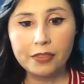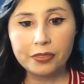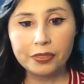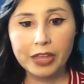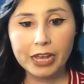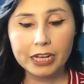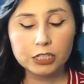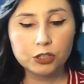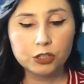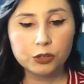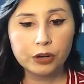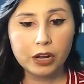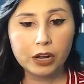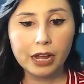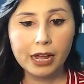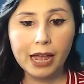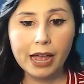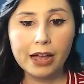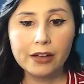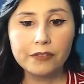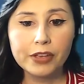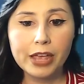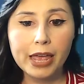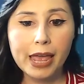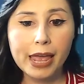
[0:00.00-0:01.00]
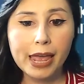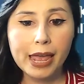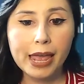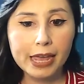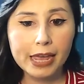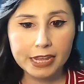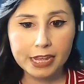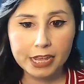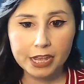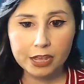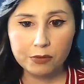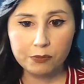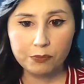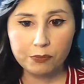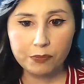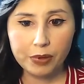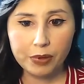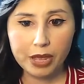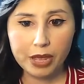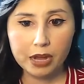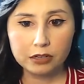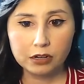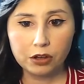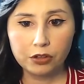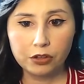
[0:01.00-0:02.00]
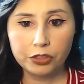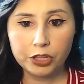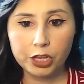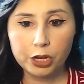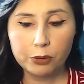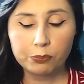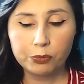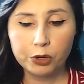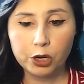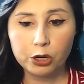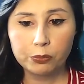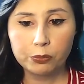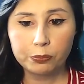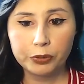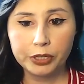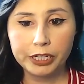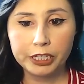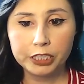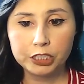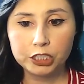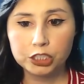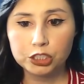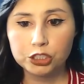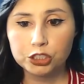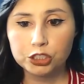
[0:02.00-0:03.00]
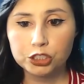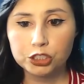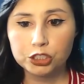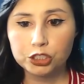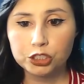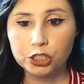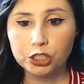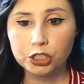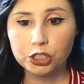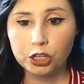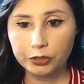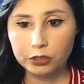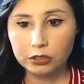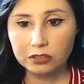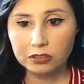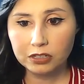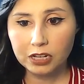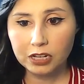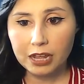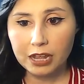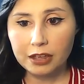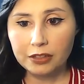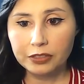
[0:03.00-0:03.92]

that do not have any impact on the appropriation chart fields.